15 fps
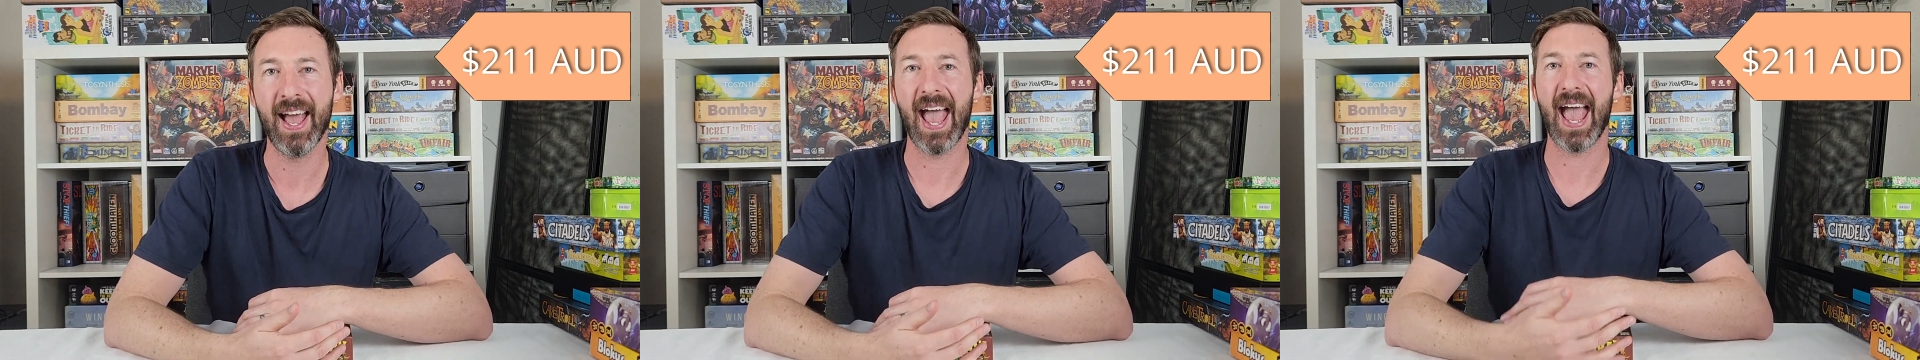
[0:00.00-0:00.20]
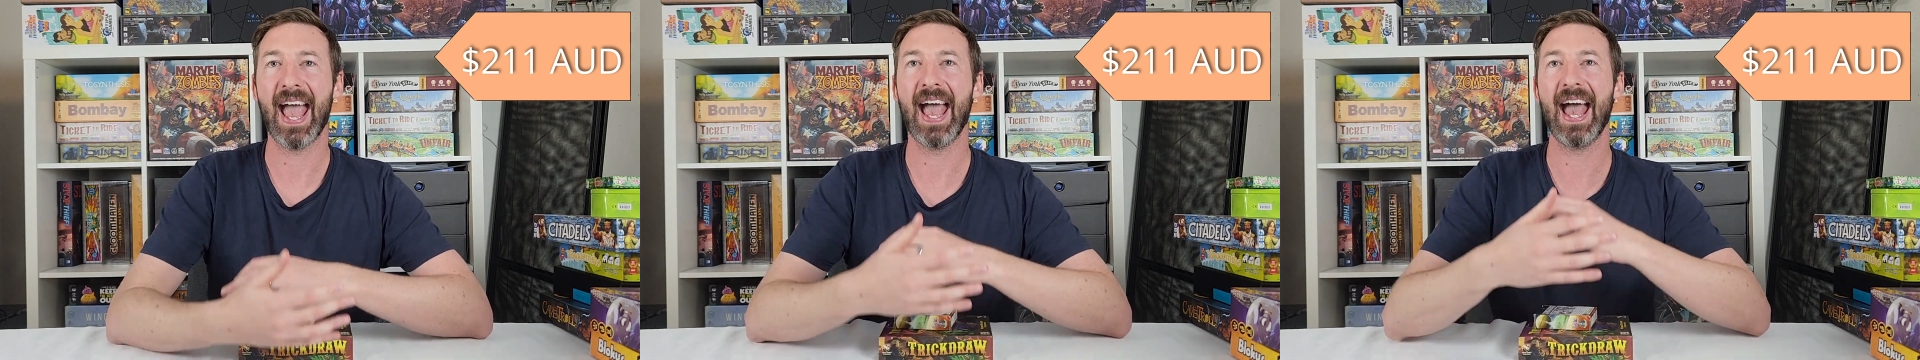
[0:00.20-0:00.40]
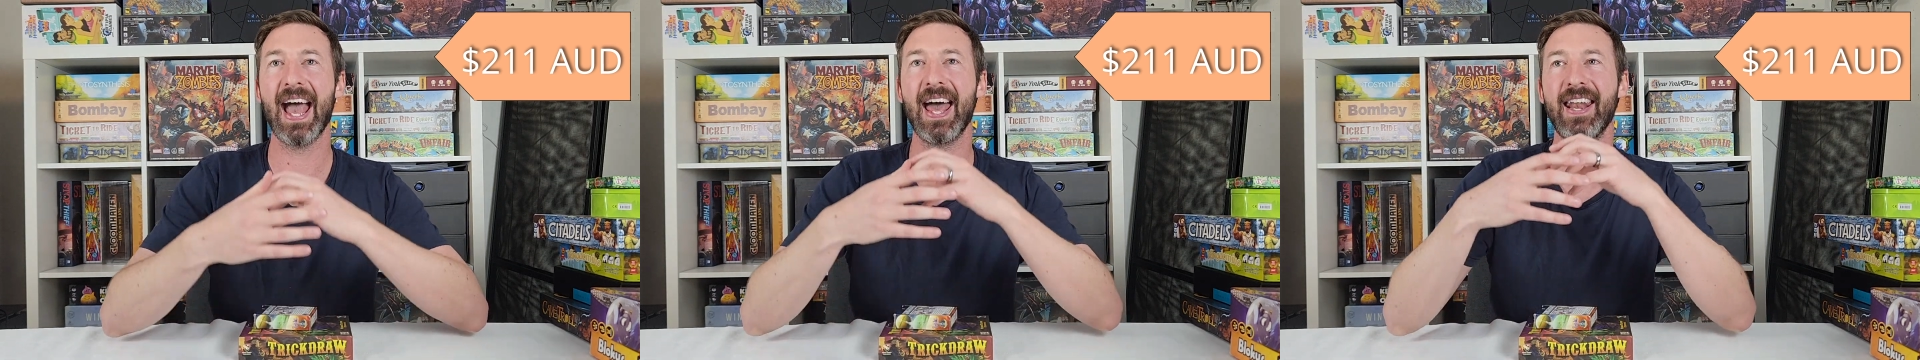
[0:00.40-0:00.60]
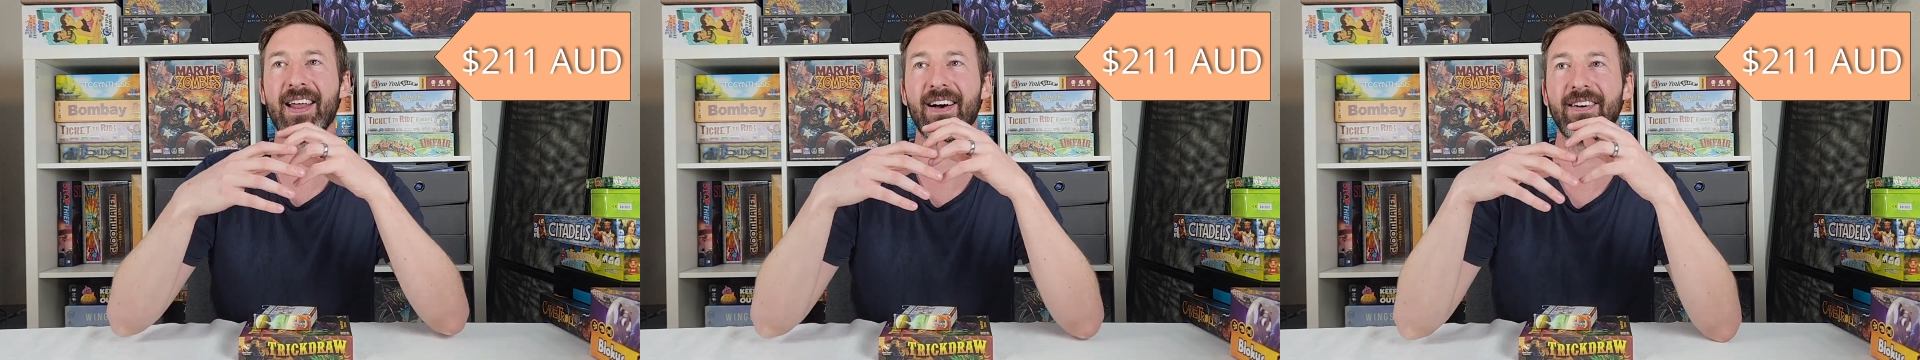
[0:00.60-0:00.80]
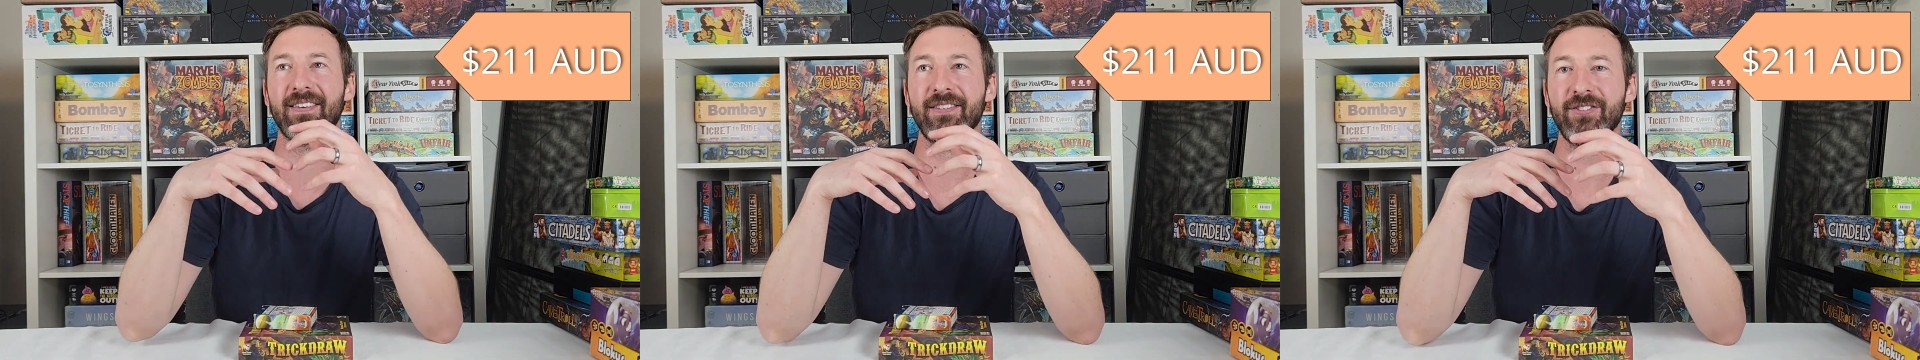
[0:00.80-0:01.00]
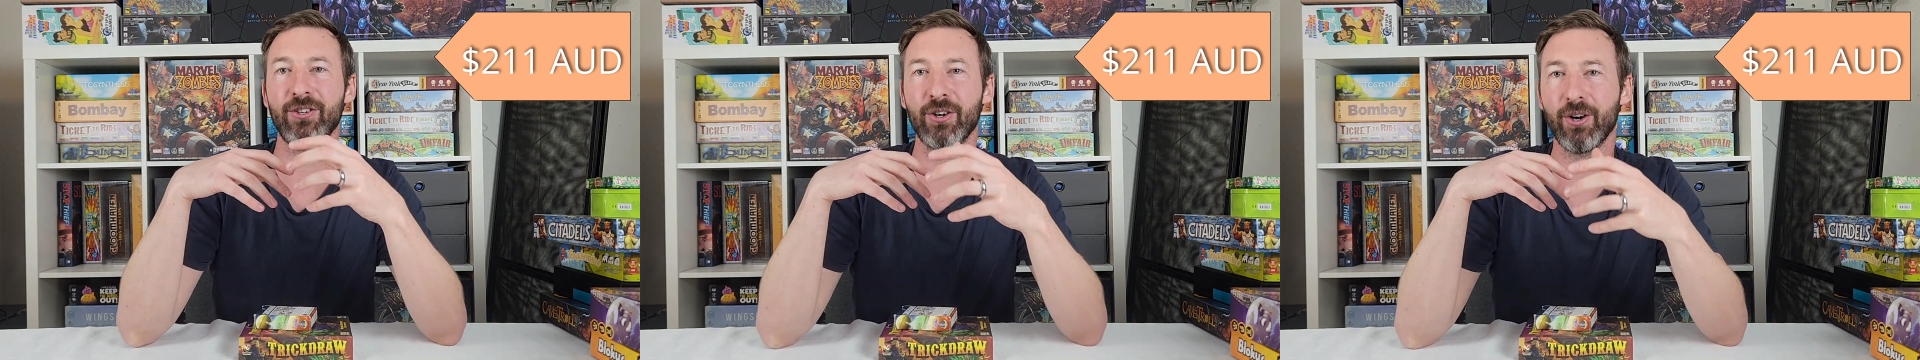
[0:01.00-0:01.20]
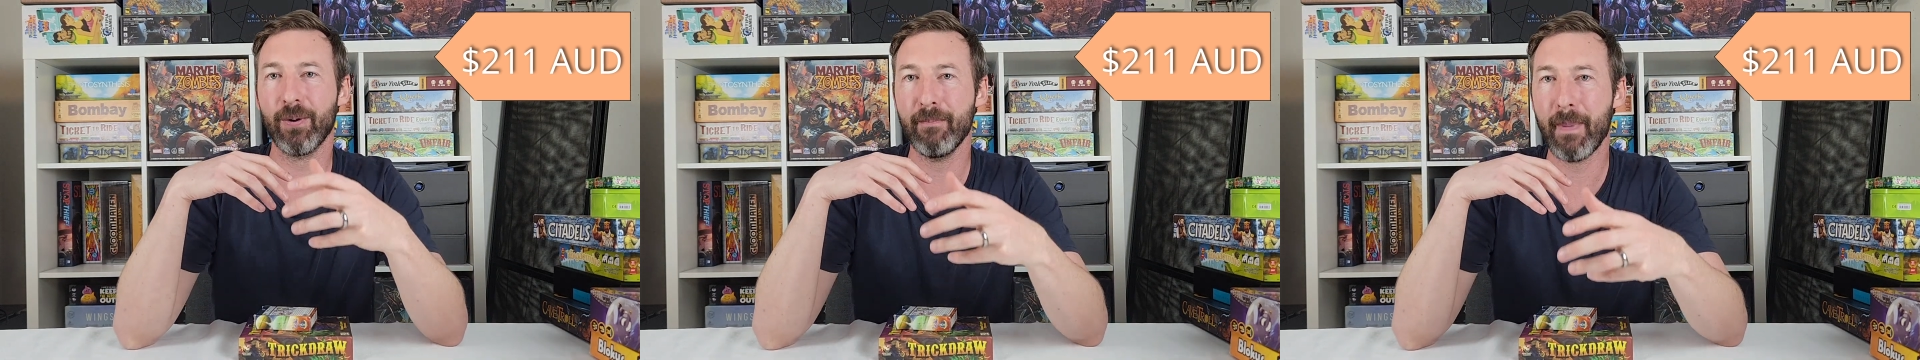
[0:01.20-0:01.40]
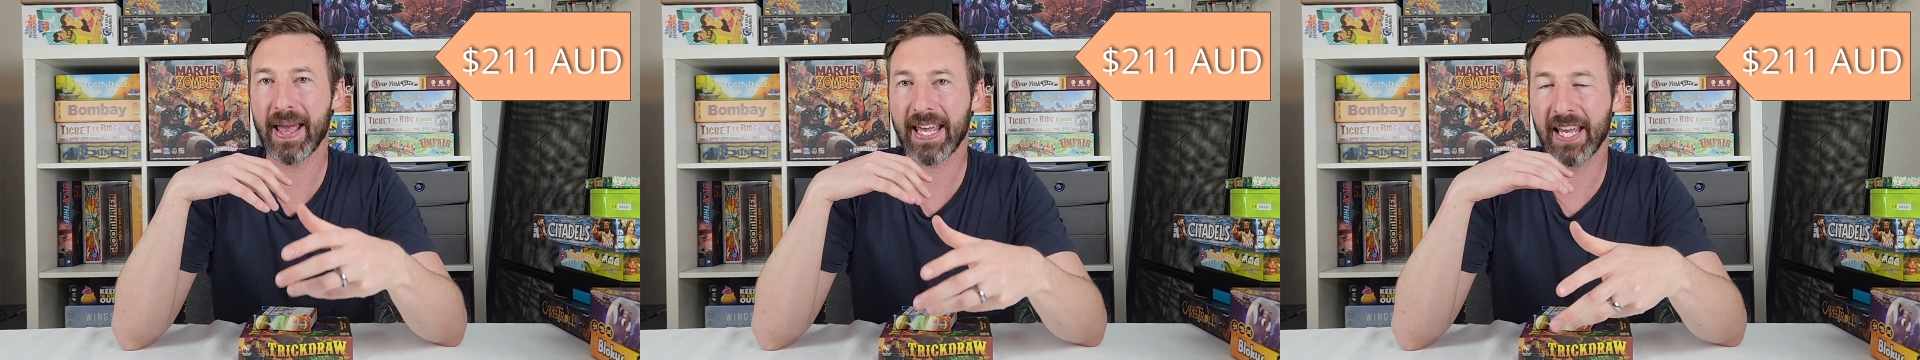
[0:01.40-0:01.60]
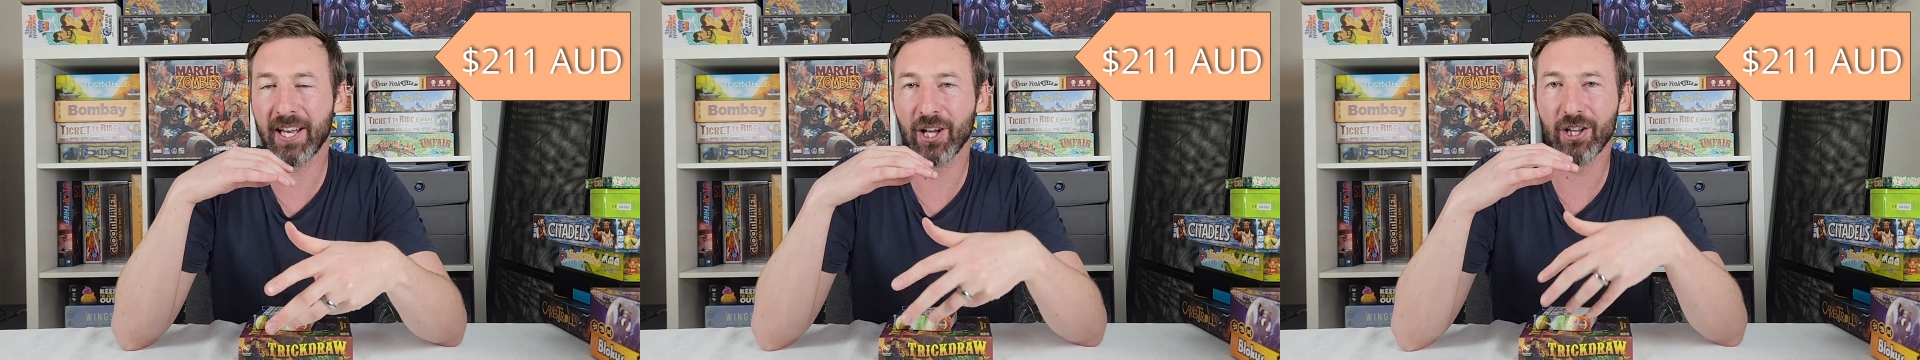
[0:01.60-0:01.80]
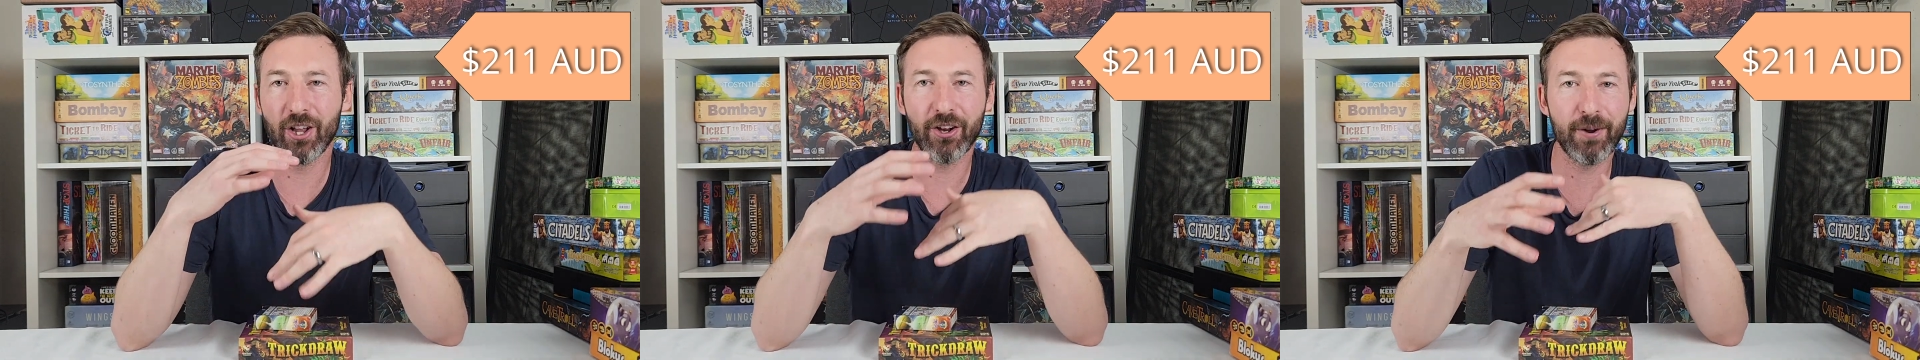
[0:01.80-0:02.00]
and you're making a
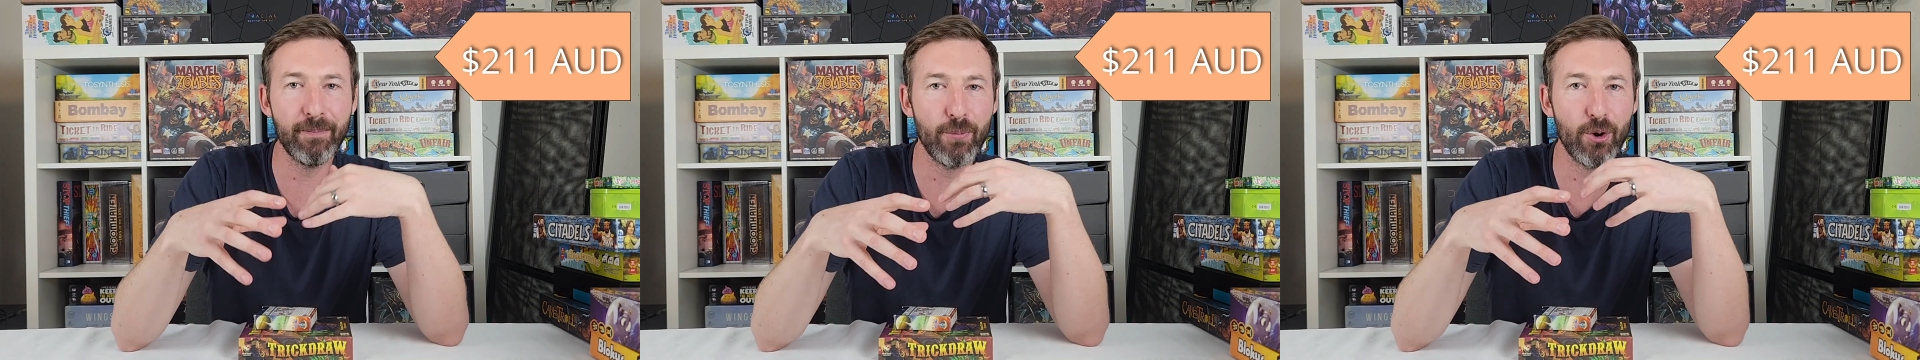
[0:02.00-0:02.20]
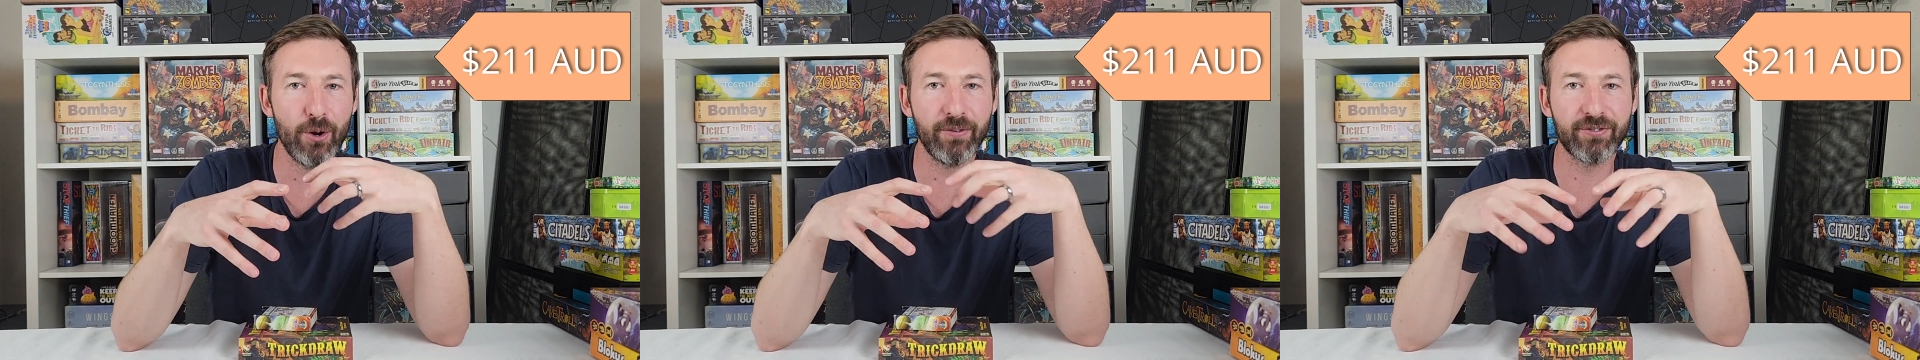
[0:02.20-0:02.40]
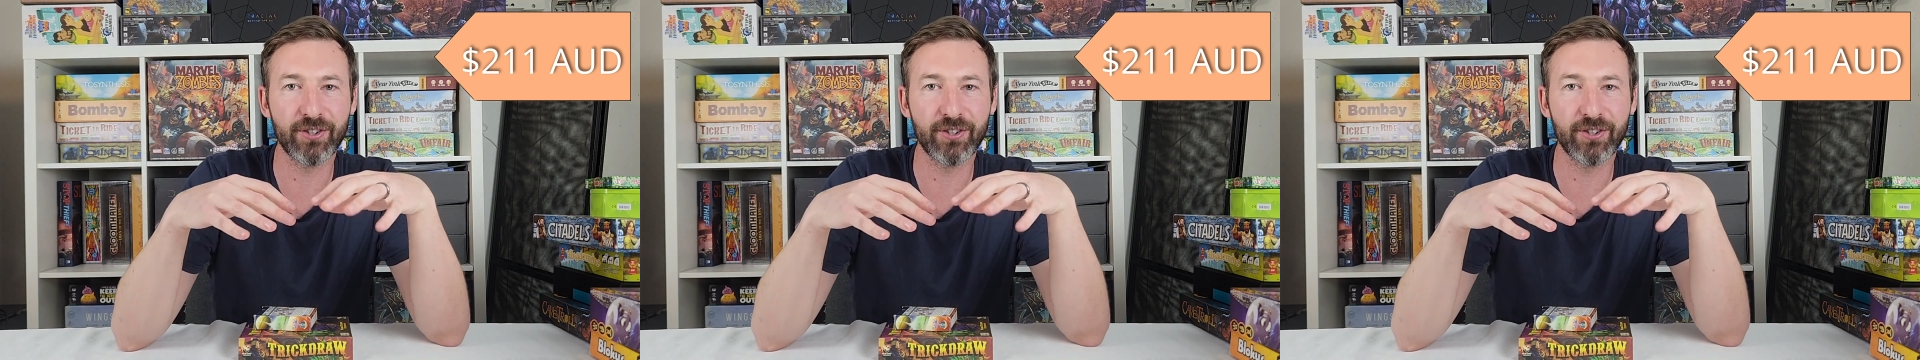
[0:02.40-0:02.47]
lot of moves